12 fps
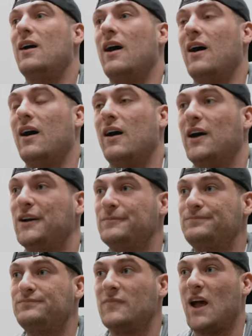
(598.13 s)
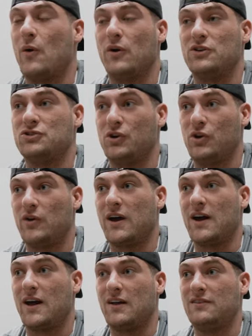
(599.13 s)
Um, I want to show you
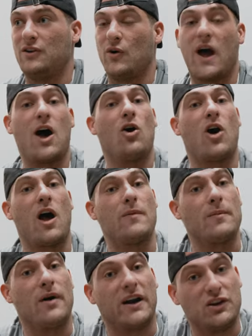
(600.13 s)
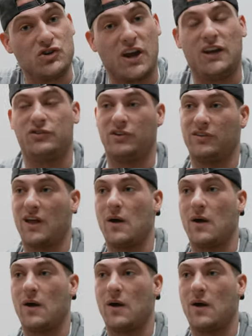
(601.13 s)
guys, you know, how, how my body changes.